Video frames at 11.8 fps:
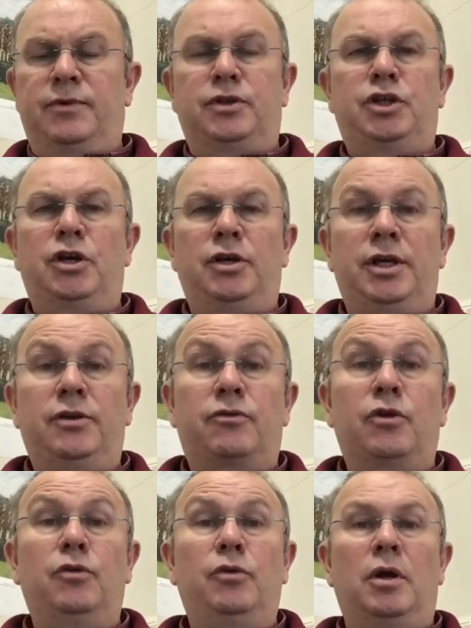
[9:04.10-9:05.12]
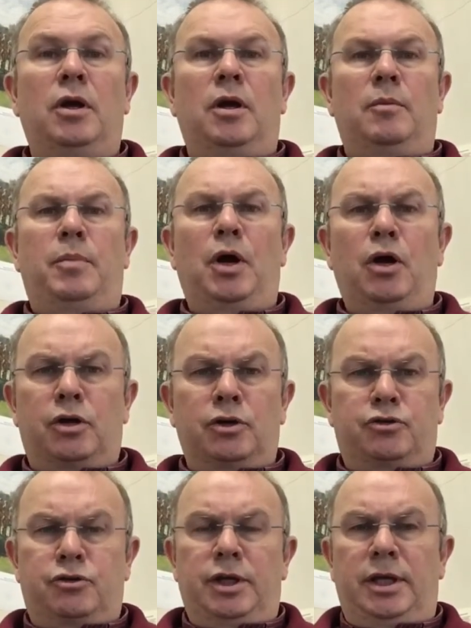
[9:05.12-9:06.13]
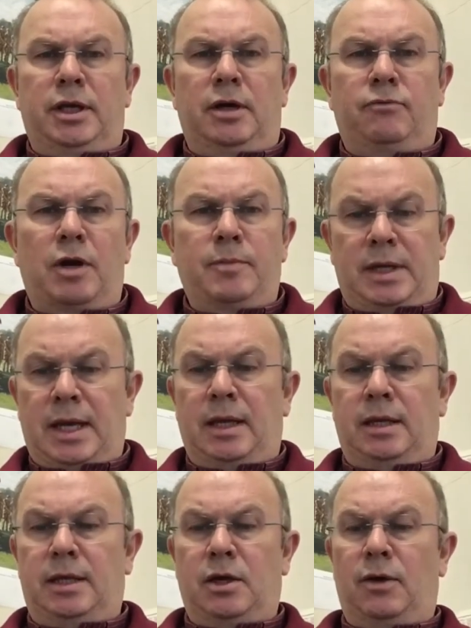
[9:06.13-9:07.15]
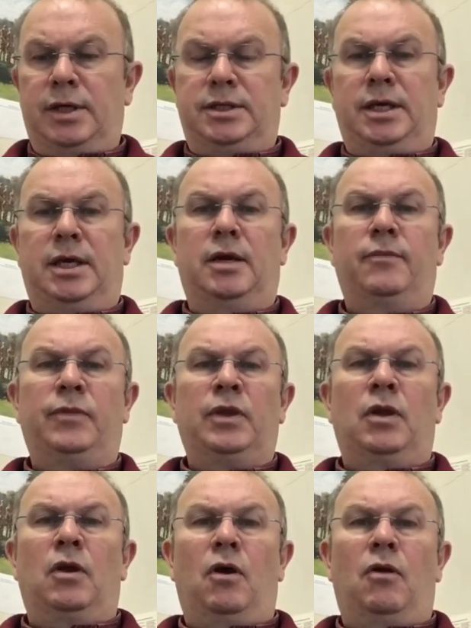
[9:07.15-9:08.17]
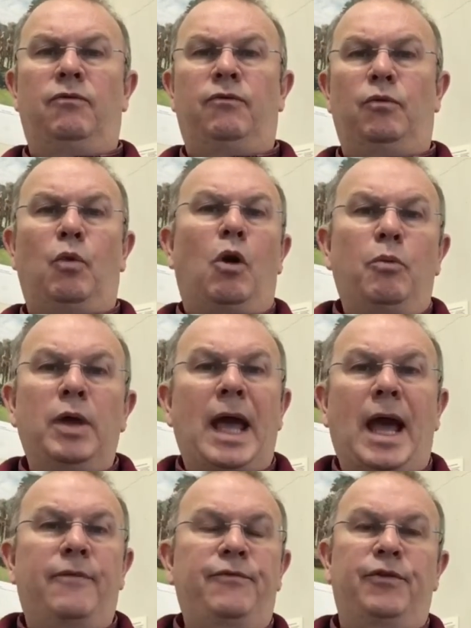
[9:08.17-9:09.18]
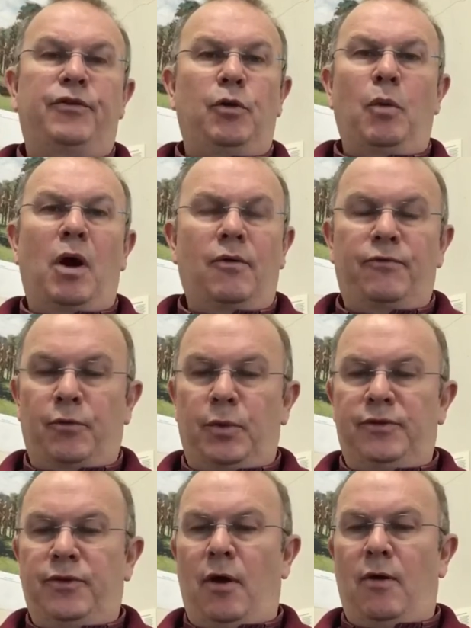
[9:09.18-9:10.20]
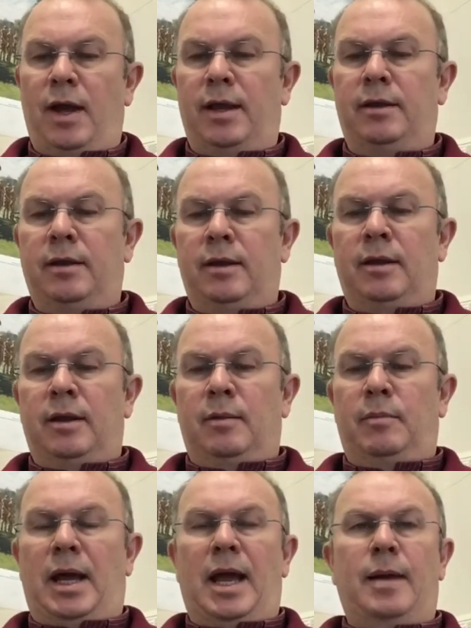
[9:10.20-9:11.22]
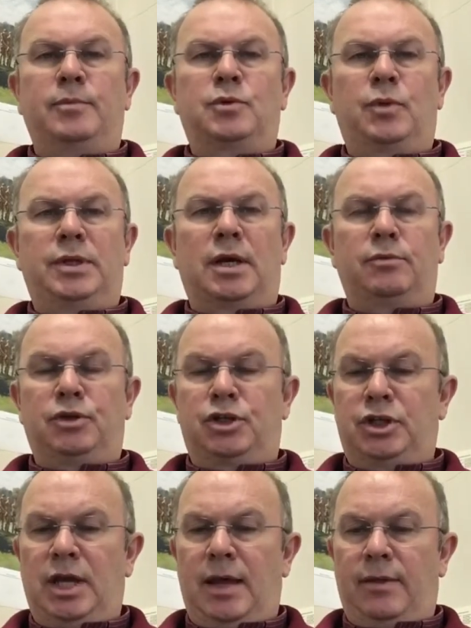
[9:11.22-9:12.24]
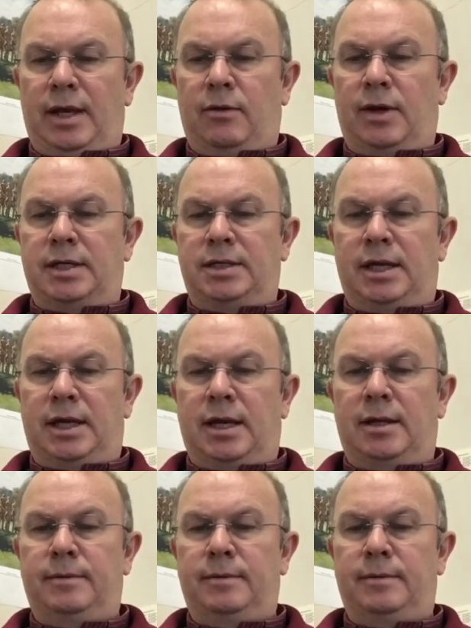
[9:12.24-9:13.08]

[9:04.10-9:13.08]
journey through purgatory, a Roman Catholic idea of what we have to do after we die, and perhaps we don't share that idea.